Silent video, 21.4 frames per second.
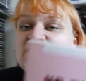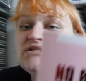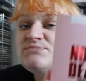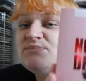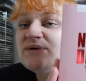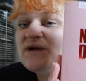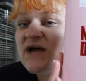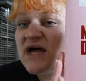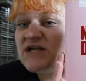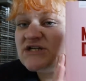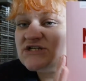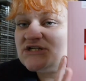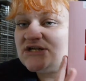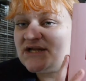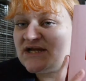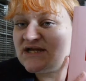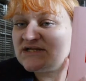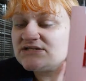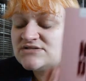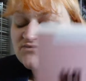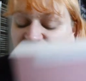This book
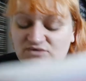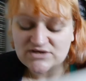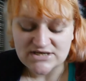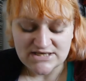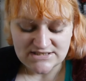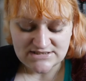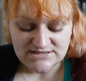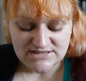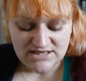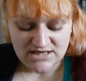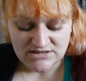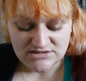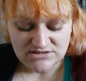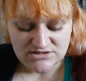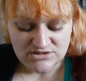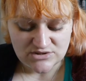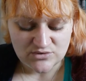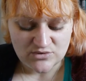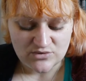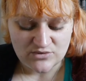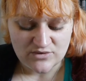actually isn't released
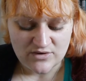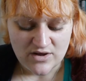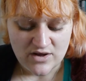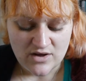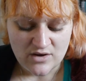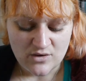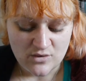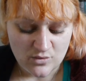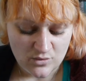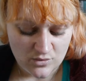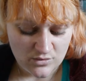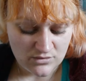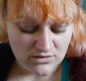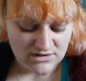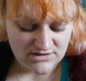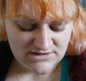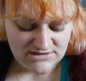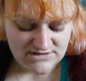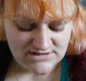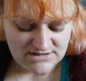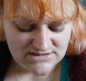until
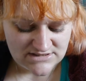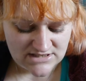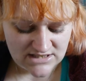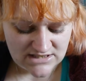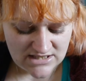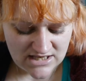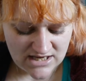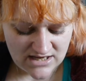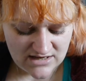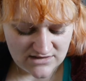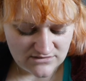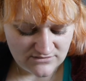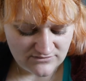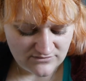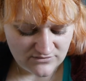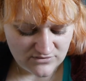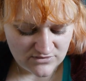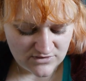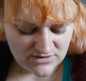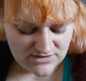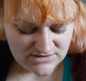August. It's like the 8th
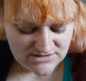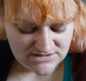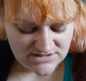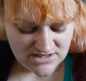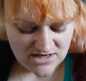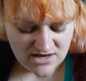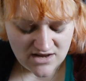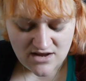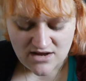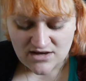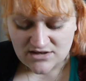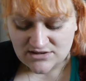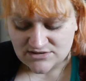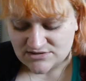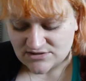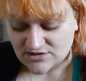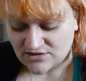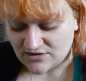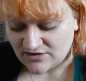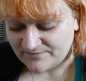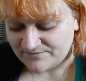of August.
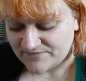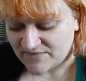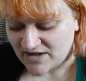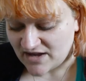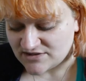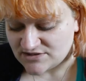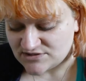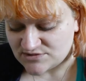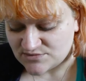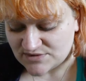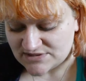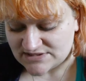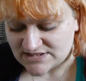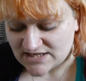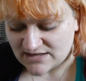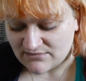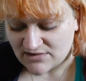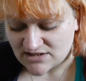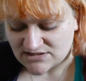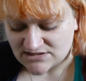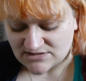So yeah, I just want to
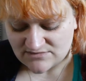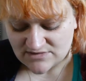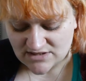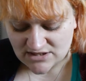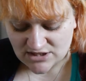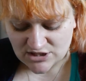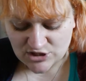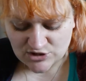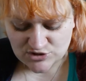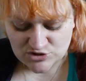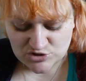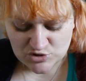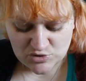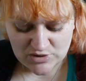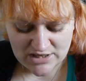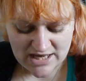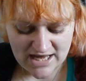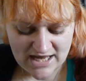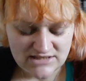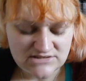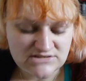say a massive thank you to
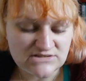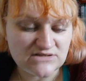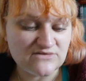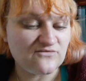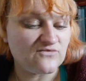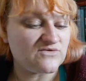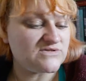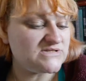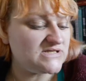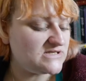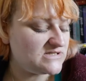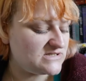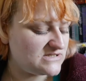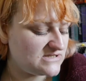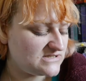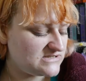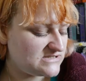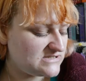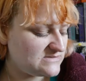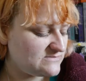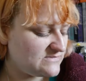Kat for sending
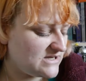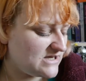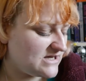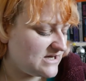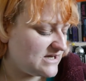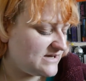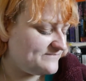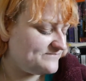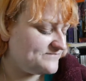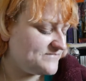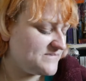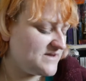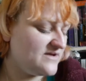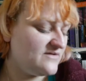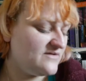this to me